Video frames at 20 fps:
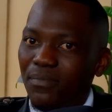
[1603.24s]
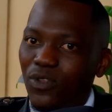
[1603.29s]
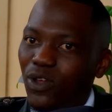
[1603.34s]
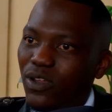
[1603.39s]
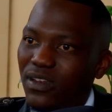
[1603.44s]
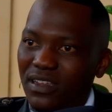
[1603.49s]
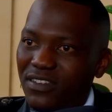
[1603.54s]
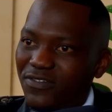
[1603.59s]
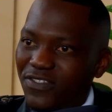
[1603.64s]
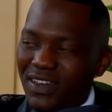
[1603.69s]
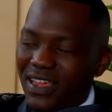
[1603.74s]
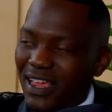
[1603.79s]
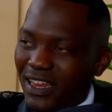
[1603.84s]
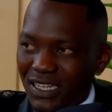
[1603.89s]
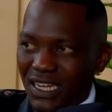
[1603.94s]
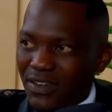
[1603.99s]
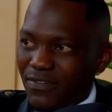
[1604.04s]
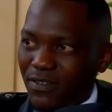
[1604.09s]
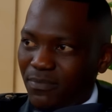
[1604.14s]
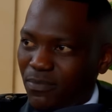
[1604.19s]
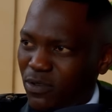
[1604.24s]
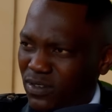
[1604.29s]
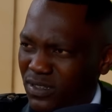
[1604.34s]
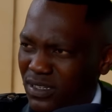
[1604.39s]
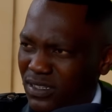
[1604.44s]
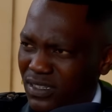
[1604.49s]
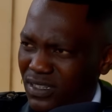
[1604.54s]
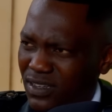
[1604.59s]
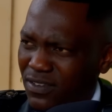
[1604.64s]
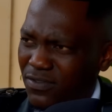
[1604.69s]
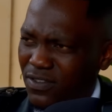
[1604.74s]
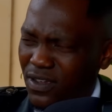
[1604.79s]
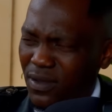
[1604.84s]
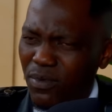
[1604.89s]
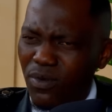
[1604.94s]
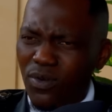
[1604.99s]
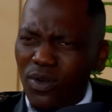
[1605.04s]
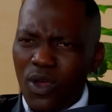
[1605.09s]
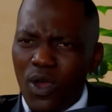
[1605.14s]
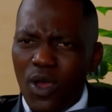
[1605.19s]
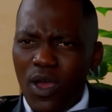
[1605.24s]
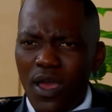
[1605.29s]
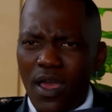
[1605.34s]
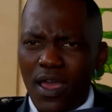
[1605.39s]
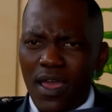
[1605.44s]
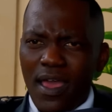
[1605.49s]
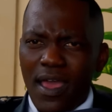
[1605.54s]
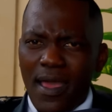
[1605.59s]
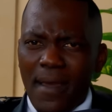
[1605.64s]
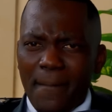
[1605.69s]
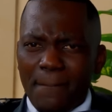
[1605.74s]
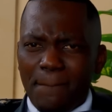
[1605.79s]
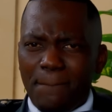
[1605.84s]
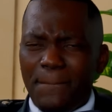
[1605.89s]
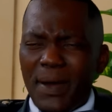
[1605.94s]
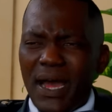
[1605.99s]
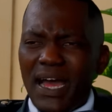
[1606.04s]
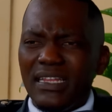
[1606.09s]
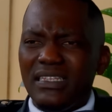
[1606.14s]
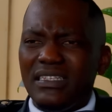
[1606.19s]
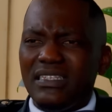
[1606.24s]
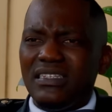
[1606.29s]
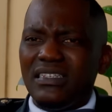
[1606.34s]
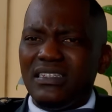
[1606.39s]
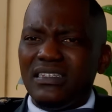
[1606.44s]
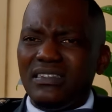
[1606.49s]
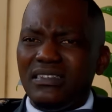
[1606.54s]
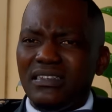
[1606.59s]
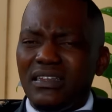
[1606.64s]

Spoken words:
not even HIV positive. But